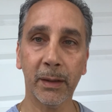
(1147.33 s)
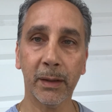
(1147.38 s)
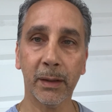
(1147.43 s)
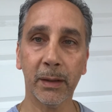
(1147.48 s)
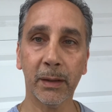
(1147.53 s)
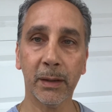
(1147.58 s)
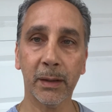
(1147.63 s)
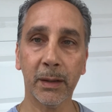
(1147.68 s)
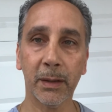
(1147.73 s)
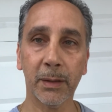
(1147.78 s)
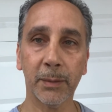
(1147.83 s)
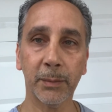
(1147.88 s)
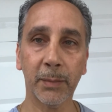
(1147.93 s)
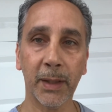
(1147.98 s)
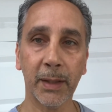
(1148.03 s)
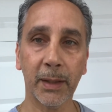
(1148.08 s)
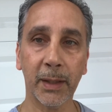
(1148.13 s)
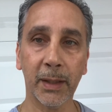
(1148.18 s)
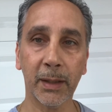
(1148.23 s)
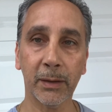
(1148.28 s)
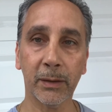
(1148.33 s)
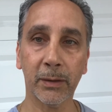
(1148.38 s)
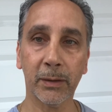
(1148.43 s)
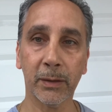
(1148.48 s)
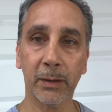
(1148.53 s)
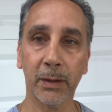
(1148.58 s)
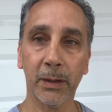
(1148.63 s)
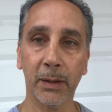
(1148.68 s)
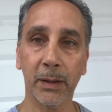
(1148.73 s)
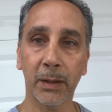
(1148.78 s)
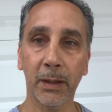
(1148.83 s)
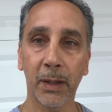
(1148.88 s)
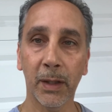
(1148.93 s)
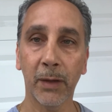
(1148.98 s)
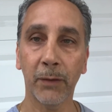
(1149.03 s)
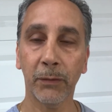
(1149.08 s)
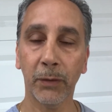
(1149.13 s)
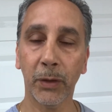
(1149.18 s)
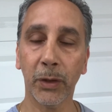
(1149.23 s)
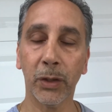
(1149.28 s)
I think it's a
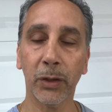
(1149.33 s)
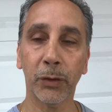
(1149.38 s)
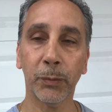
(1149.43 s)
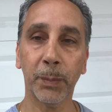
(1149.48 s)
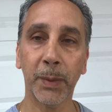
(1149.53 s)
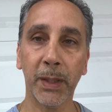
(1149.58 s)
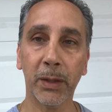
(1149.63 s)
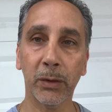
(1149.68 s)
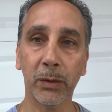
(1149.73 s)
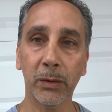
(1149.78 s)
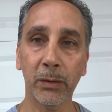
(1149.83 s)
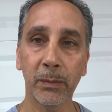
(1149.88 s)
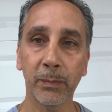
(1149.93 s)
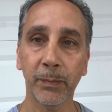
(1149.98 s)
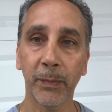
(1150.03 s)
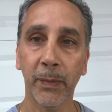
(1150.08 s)
very good speaker.